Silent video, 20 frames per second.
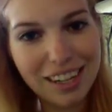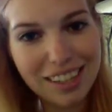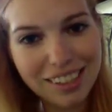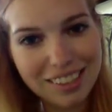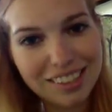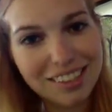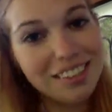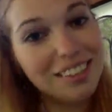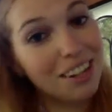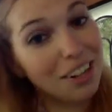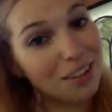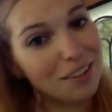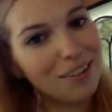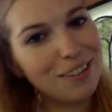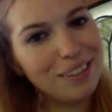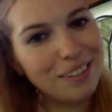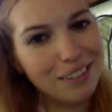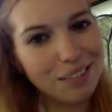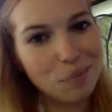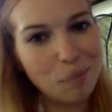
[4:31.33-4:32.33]
And South
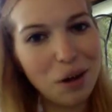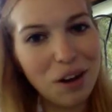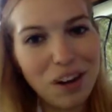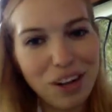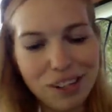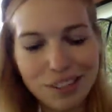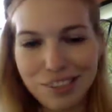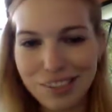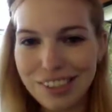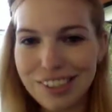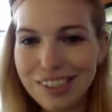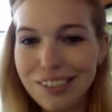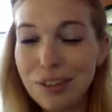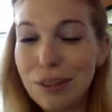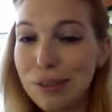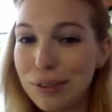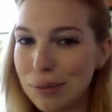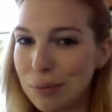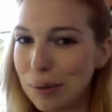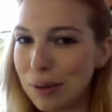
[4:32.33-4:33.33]
Korea is a small country, so
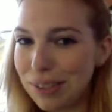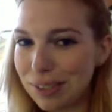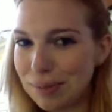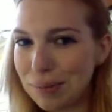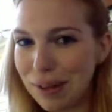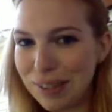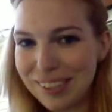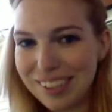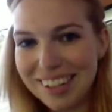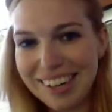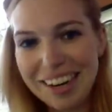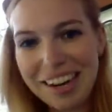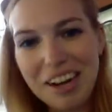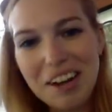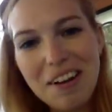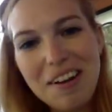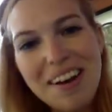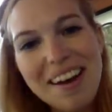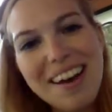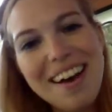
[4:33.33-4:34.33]
it's a pretty small city.
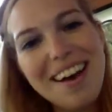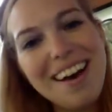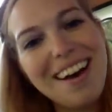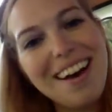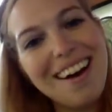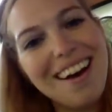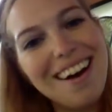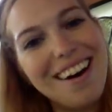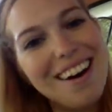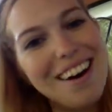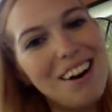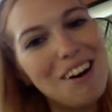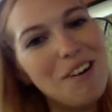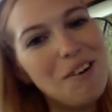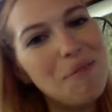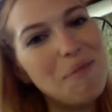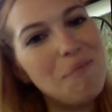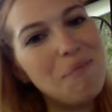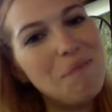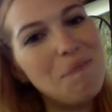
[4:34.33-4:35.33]

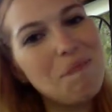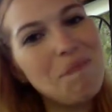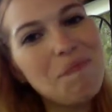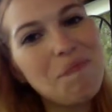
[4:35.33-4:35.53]
And